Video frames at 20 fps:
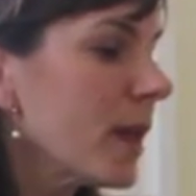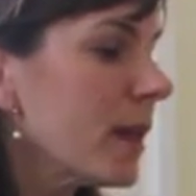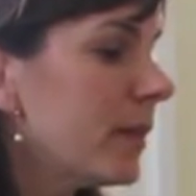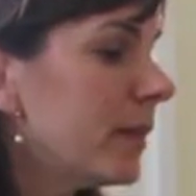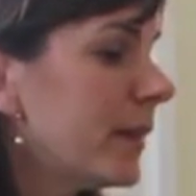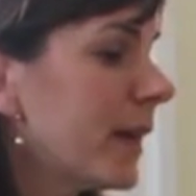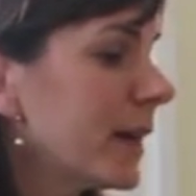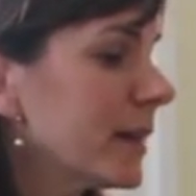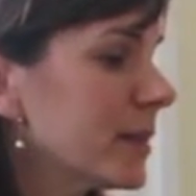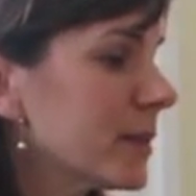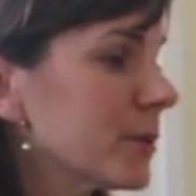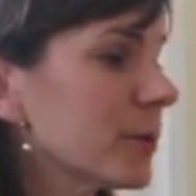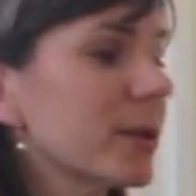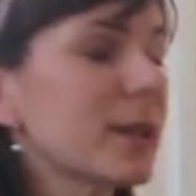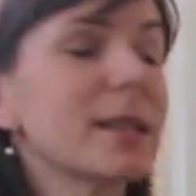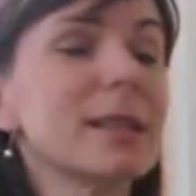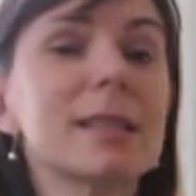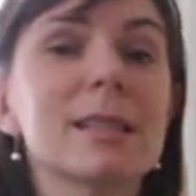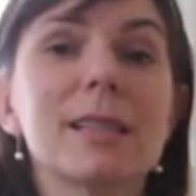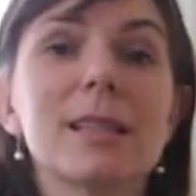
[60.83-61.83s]
Next
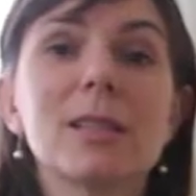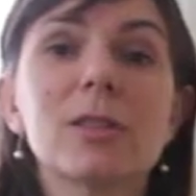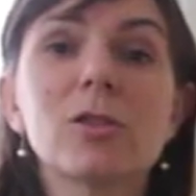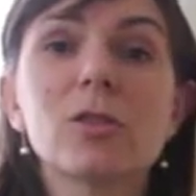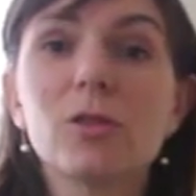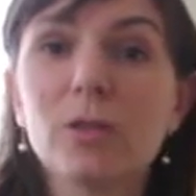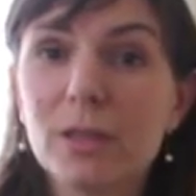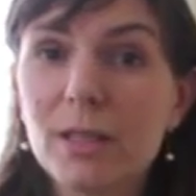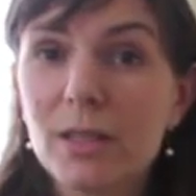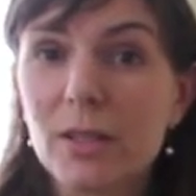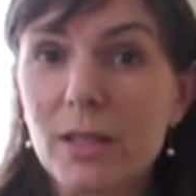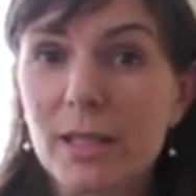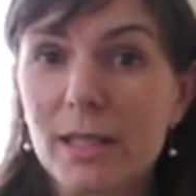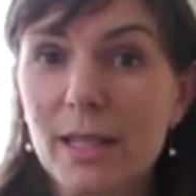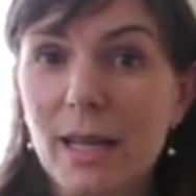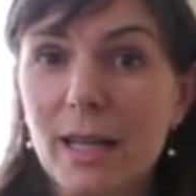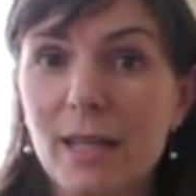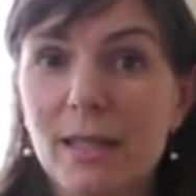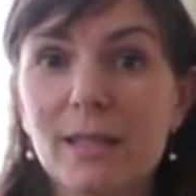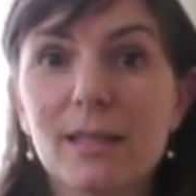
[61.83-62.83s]
one is the astringent
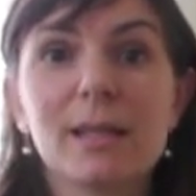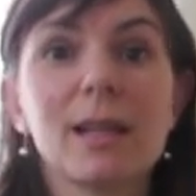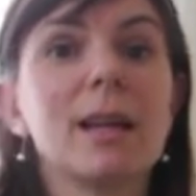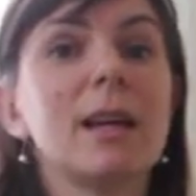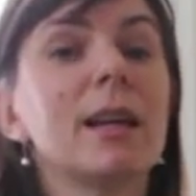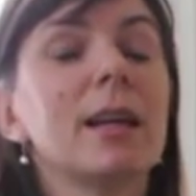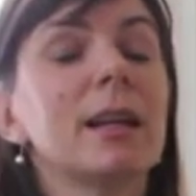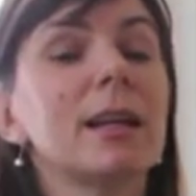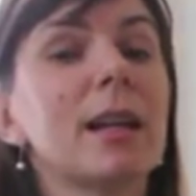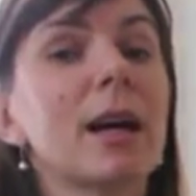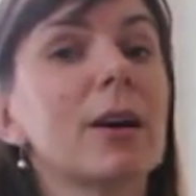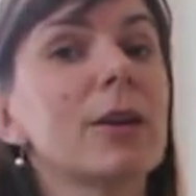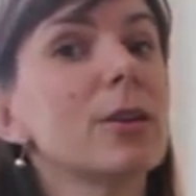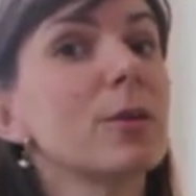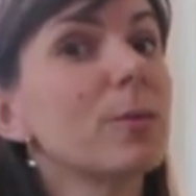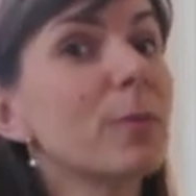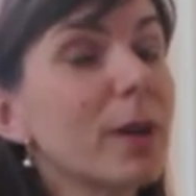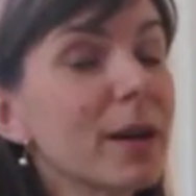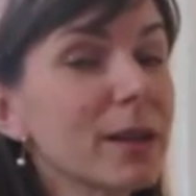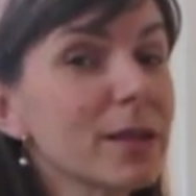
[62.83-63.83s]
taste. Now
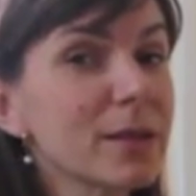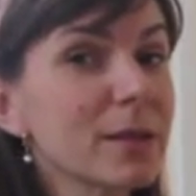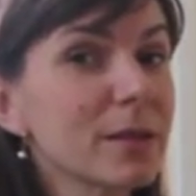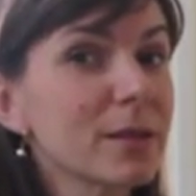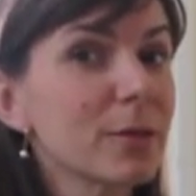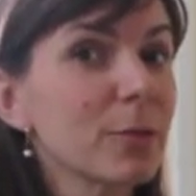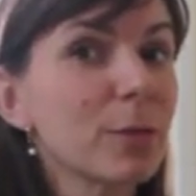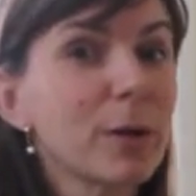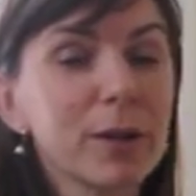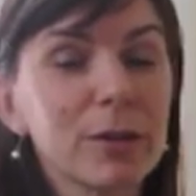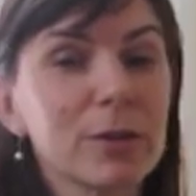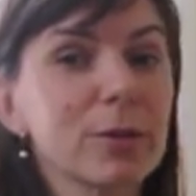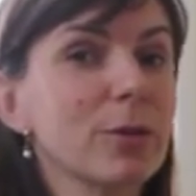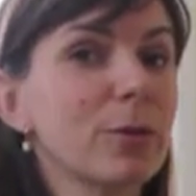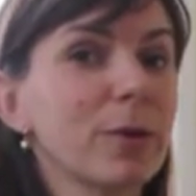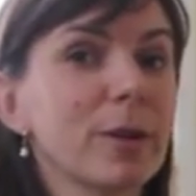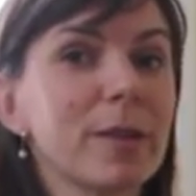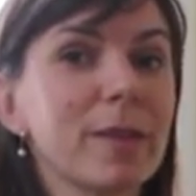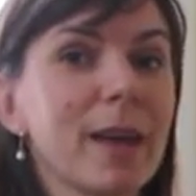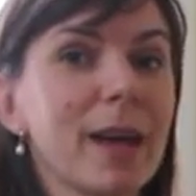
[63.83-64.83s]
you must wonder
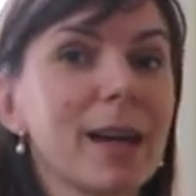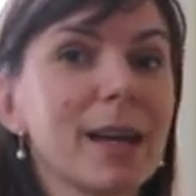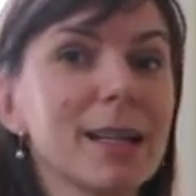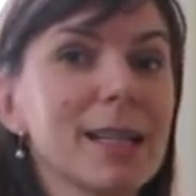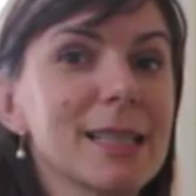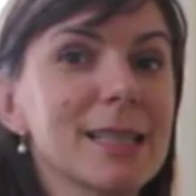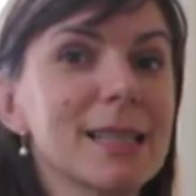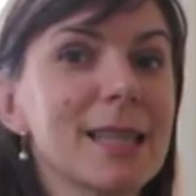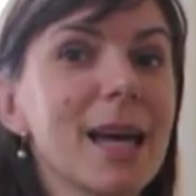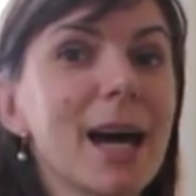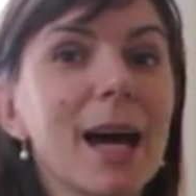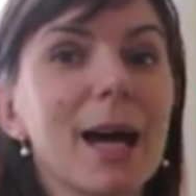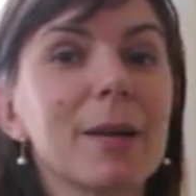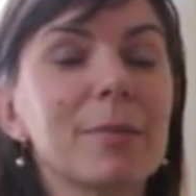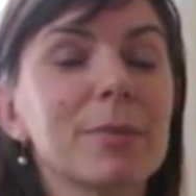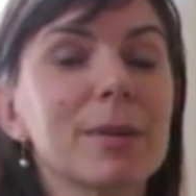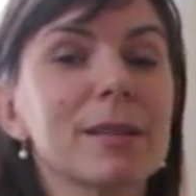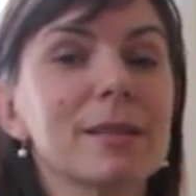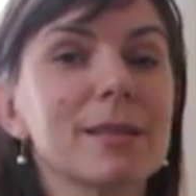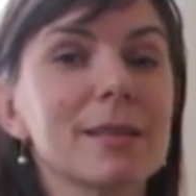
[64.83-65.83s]
what the heck is
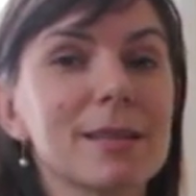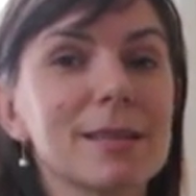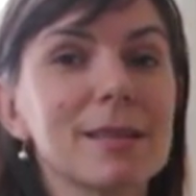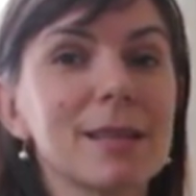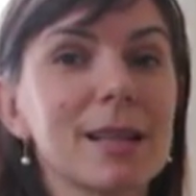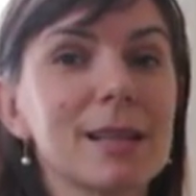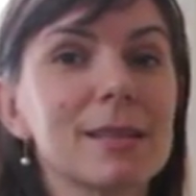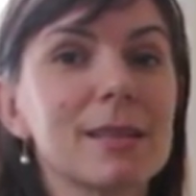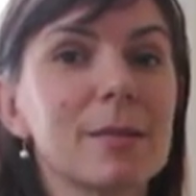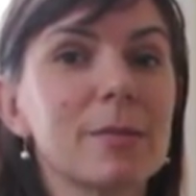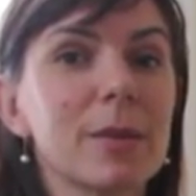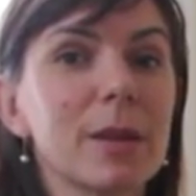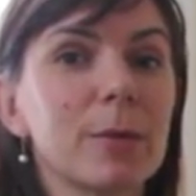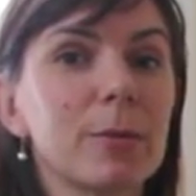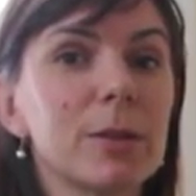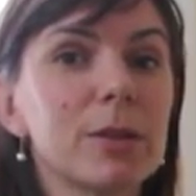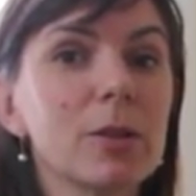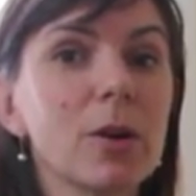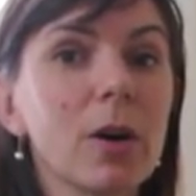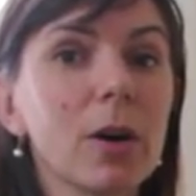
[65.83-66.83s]
that because it's not something
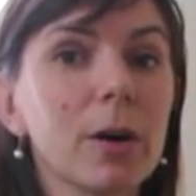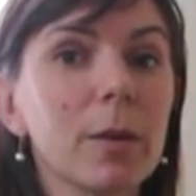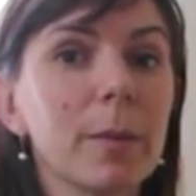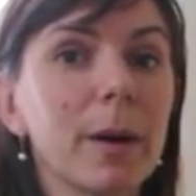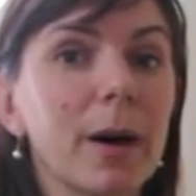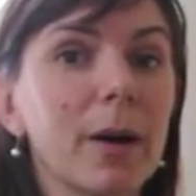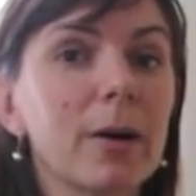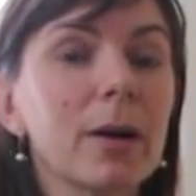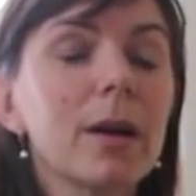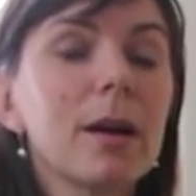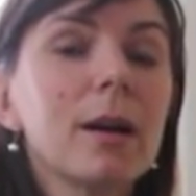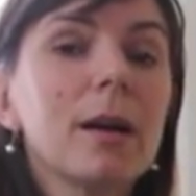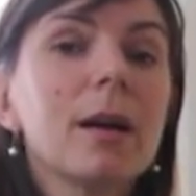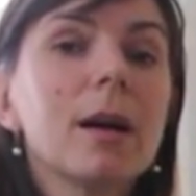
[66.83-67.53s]
we talk about.